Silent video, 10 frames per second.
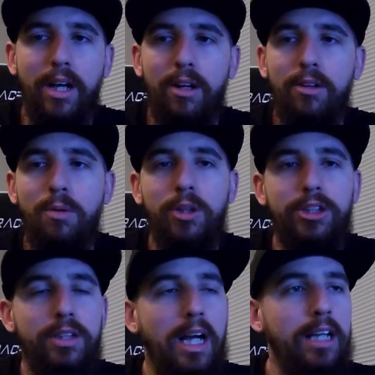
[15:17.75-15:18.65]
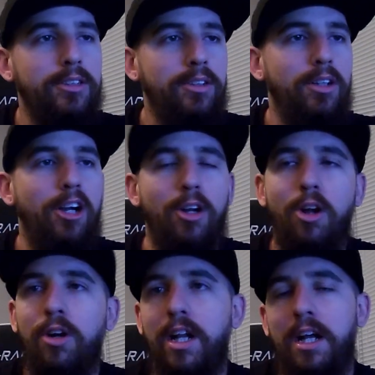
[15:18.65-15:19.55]
I don't know what you guys are
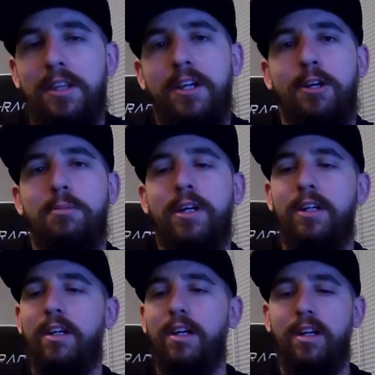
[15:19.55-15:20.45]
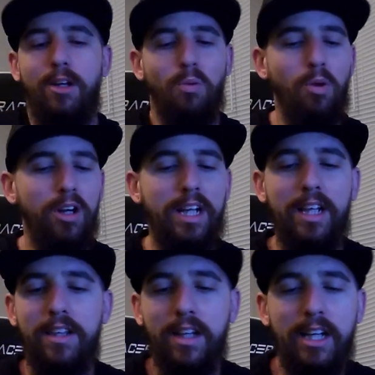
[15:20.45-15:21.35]
learning out there, but work
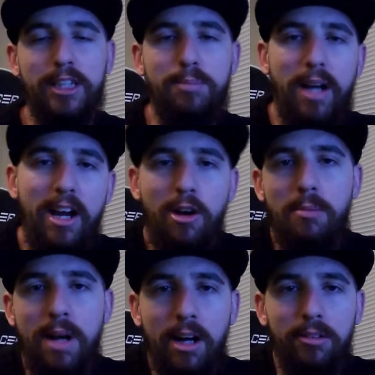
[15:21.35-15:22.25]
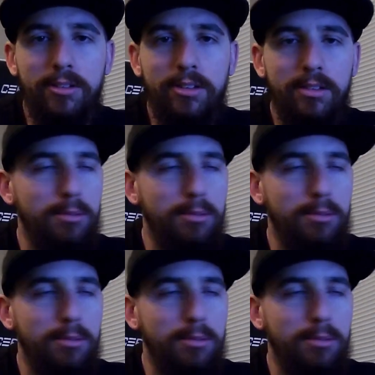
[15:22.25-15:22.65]
ethic is paramount.